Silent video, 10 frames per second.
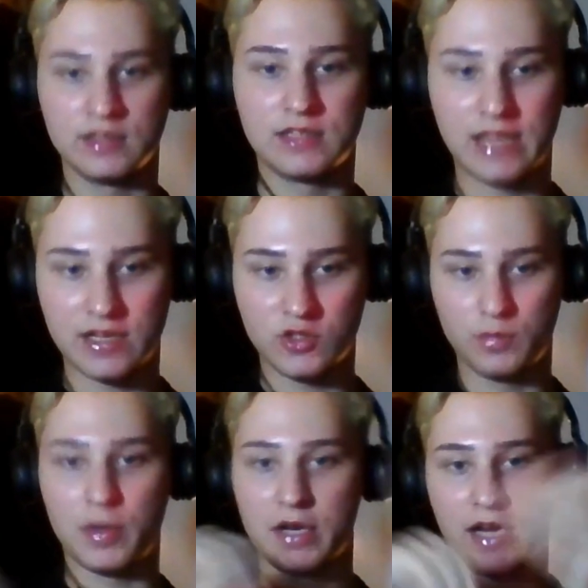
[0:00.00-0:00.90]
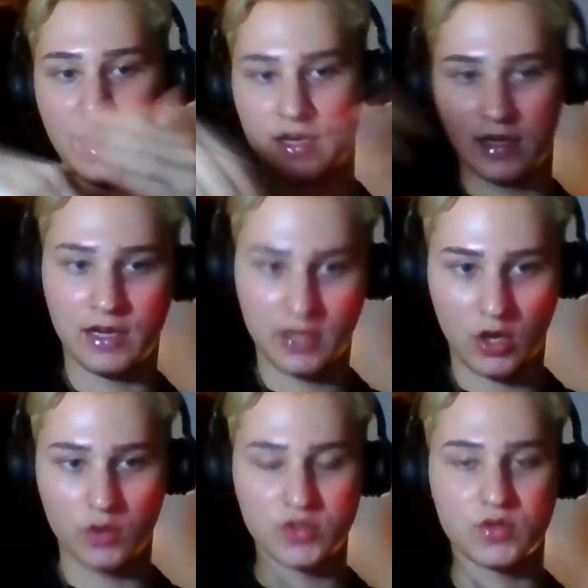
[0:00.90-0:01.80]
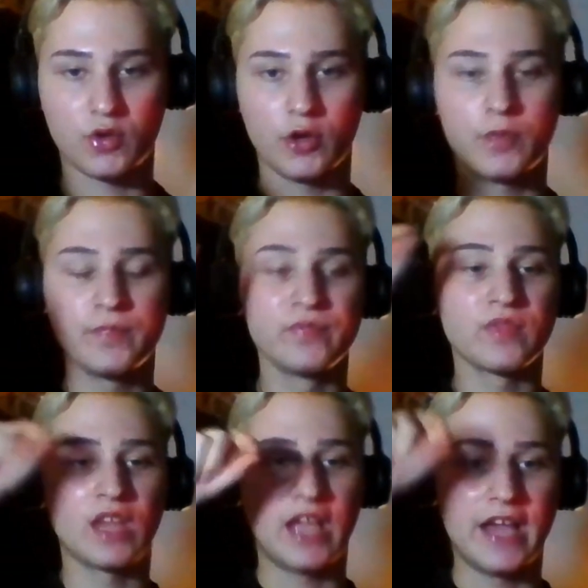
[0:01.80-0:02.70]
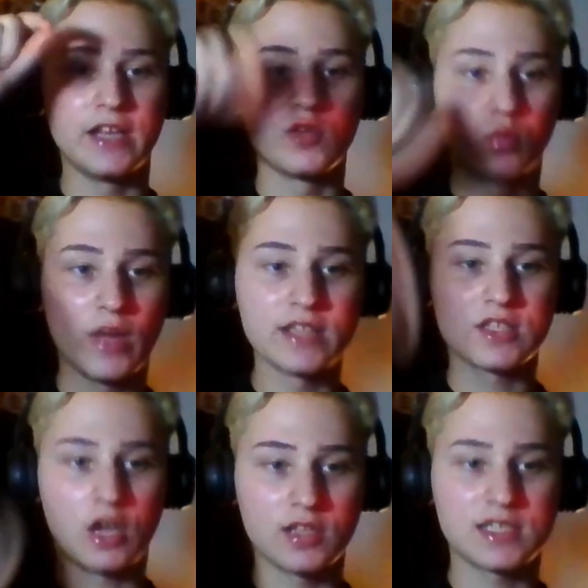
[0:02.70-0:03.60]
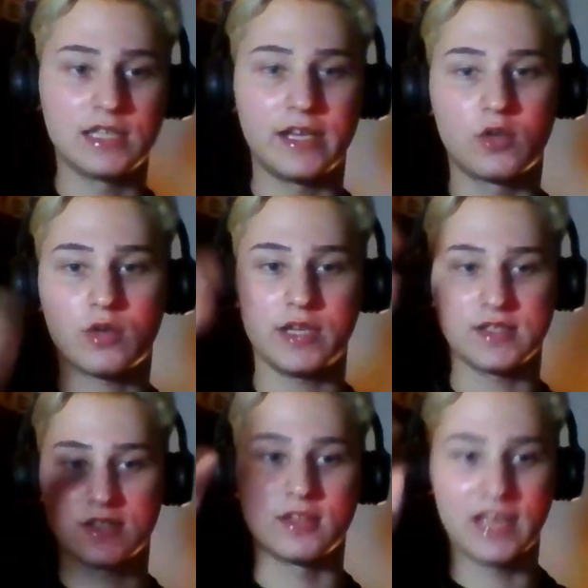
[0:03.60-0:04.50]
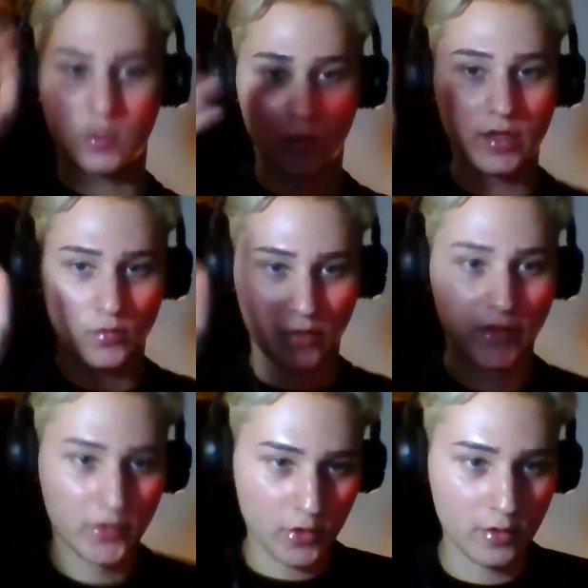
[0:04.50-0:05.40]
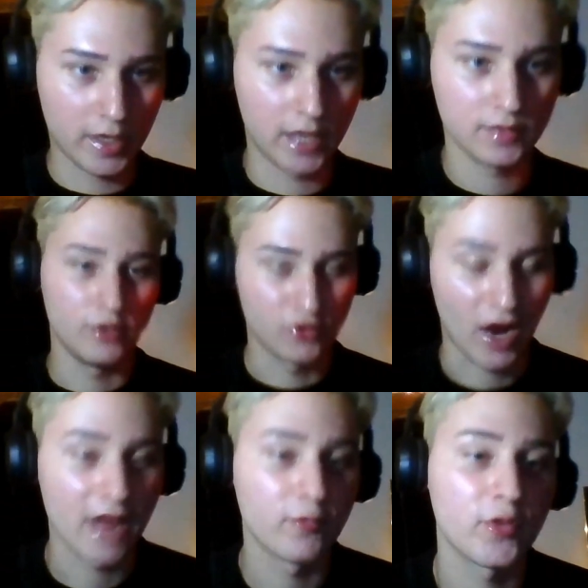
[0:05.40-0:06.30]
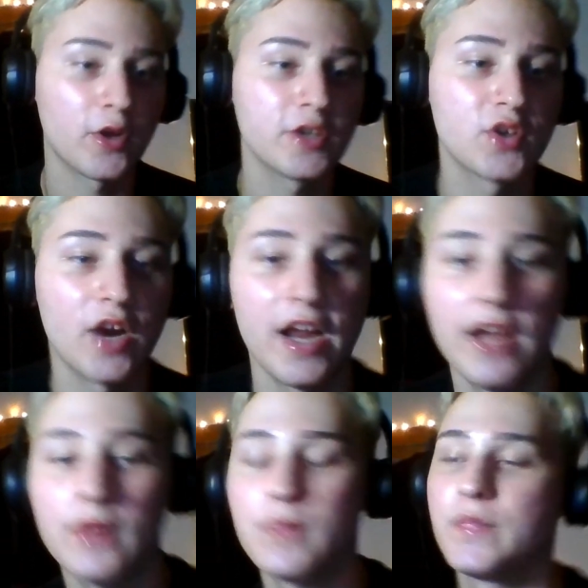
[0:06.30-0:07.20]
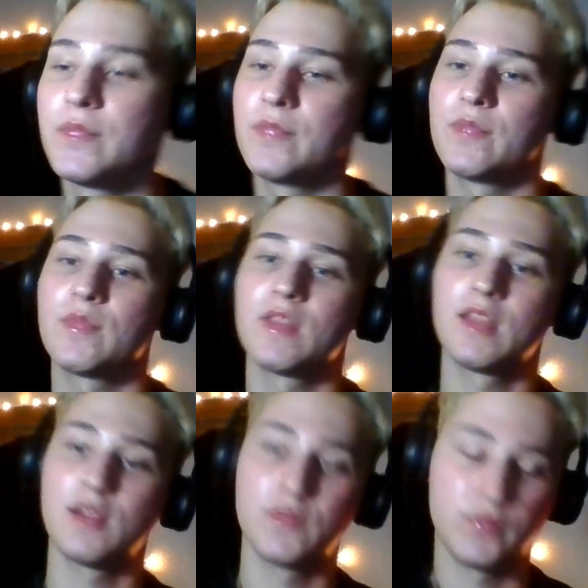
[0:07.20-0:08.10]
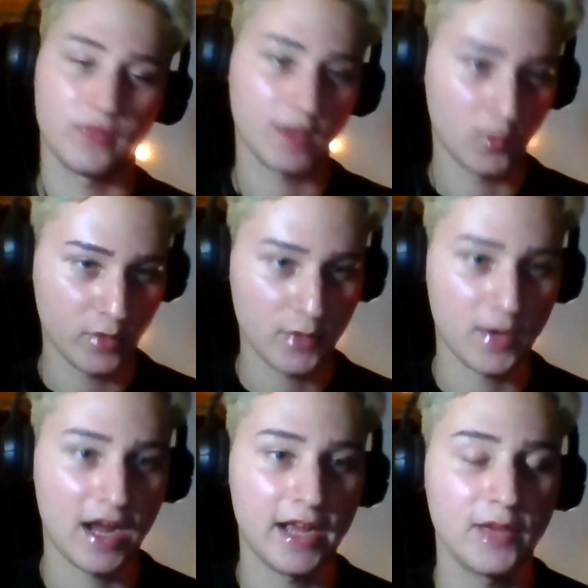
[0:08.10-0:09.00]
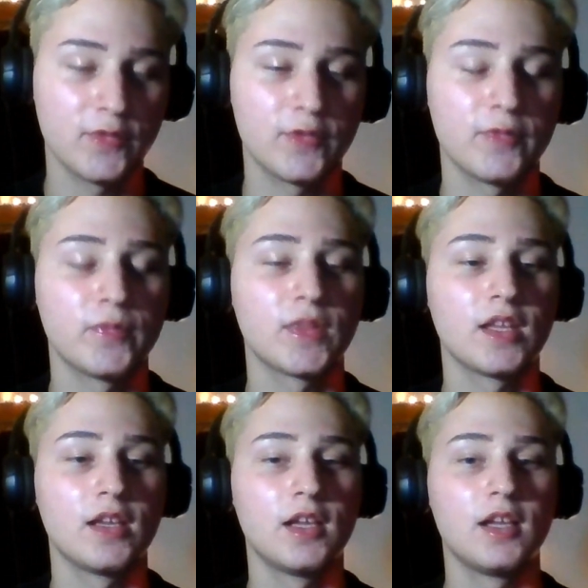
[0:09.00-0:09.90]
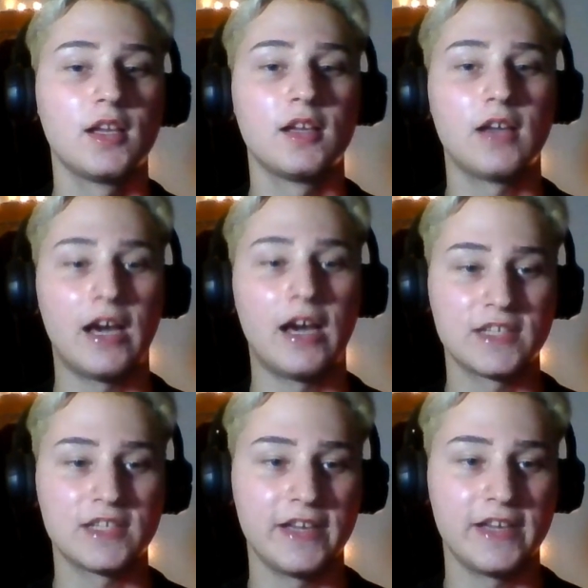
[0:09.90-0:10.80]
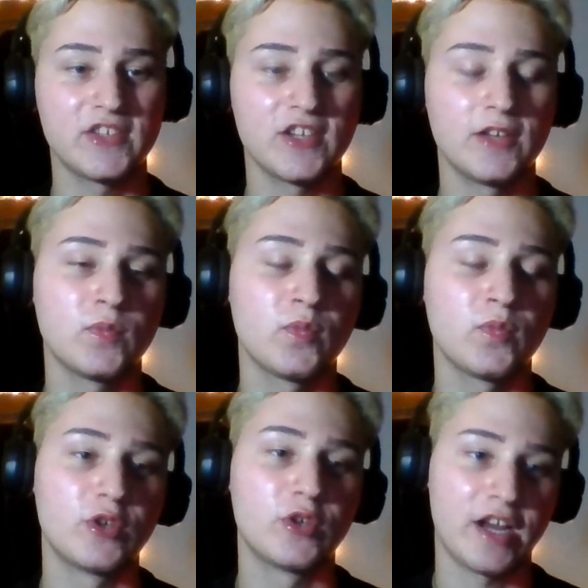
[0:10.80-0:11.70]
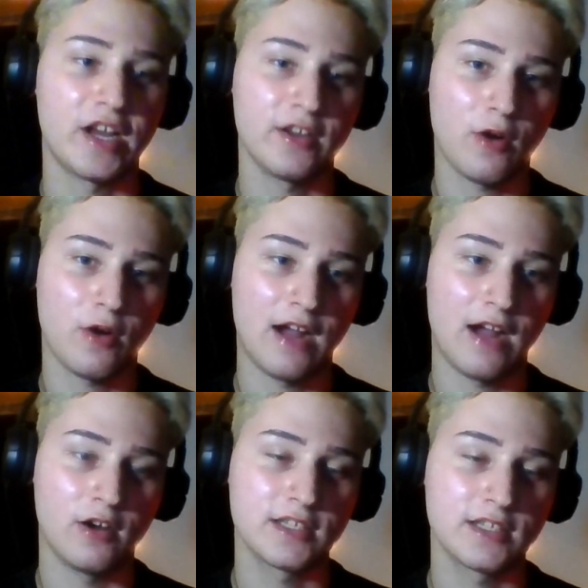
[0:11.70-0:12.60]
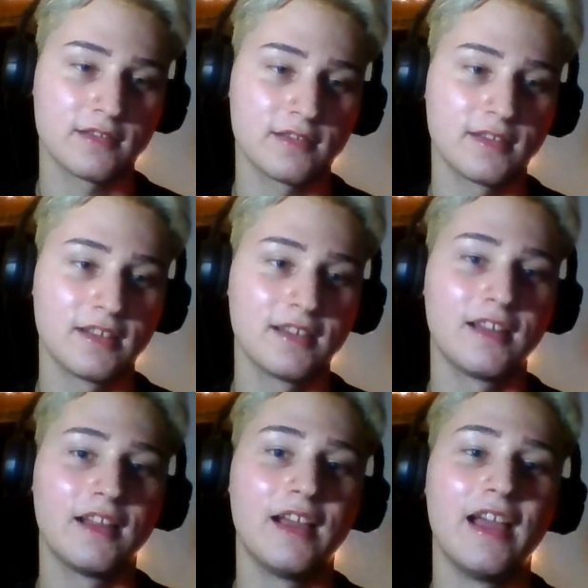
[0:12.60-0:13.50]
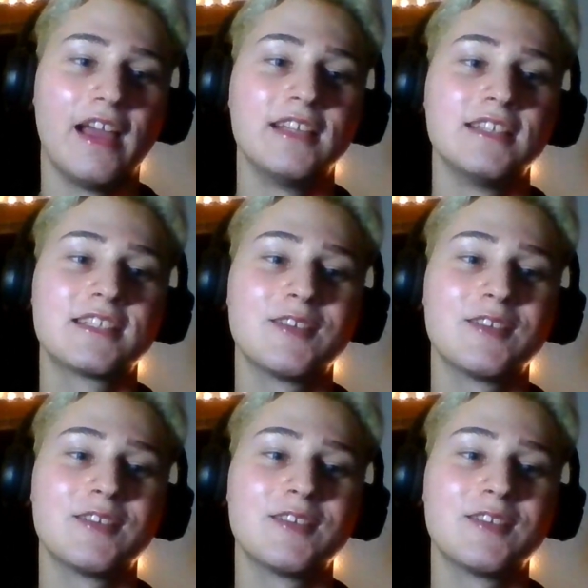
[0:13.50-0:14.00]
then you put it in and then it goes through. And it went onto like green, so like we went through it. Drive with our train. We arrive at our station. We're trying to go out, and